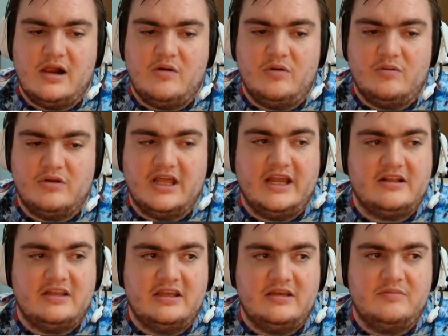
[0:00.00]
We would
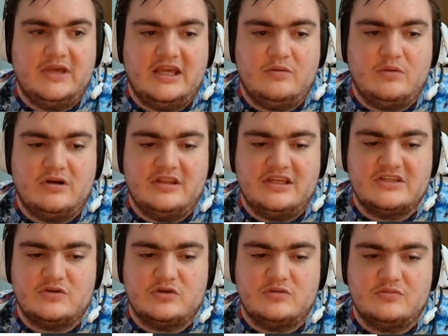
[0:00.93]
likely make one of
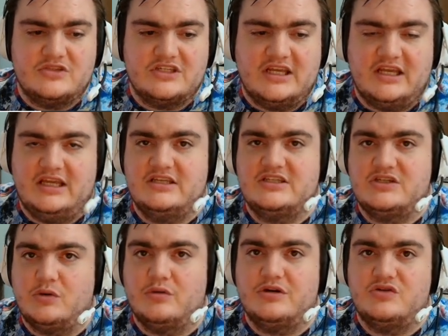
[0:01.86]
these rooms a
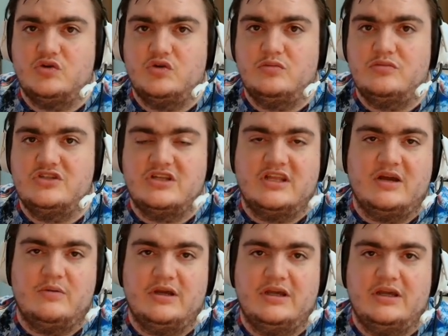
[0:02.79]
storage room, so
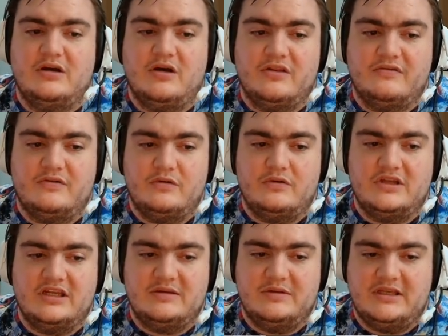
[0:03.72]
that way all the food
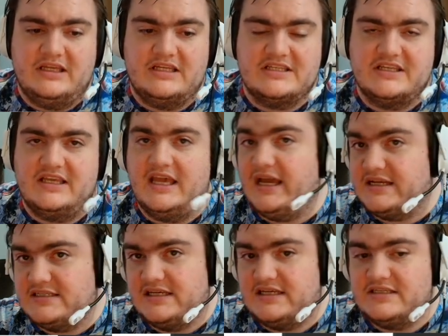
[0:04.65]
can be easily
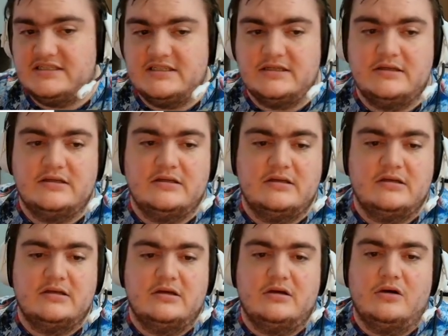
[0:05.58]
accessed.
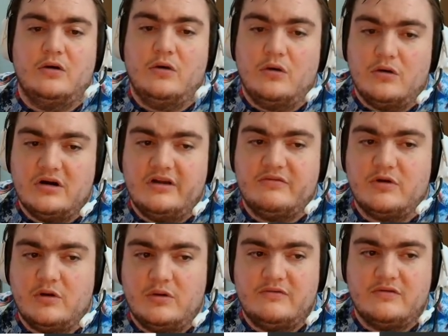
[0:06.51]
Or if we're
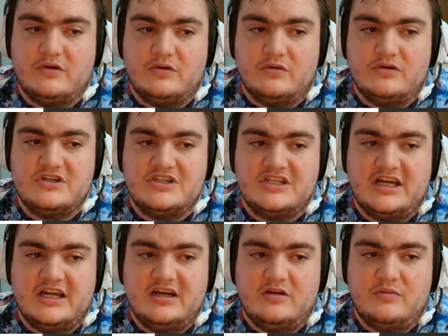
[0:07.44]
going for an older
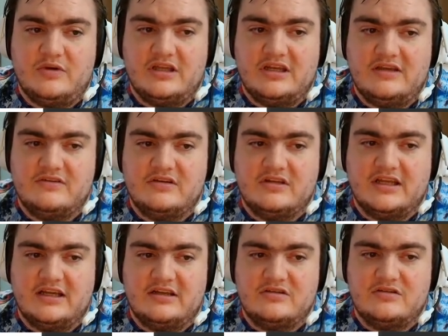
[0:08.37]
style, we could even
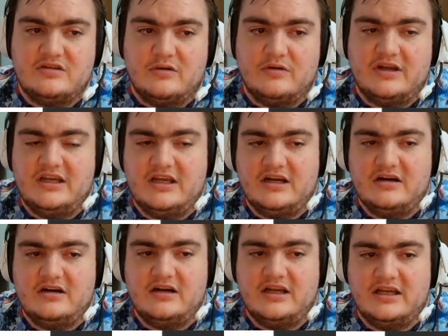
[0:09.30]
like go right
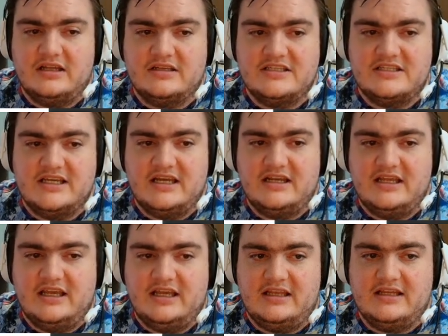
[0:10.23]
here and set
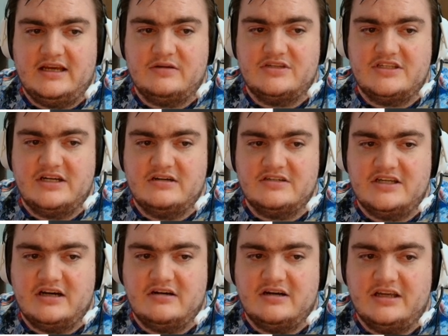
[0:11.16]
a downstairs
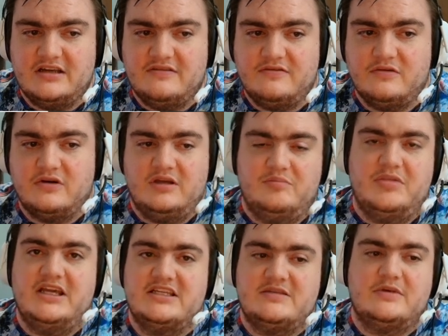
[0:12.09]
area for a
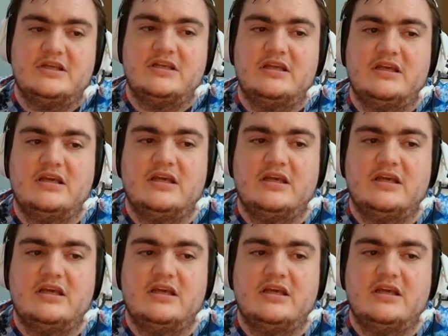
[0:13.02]
basement,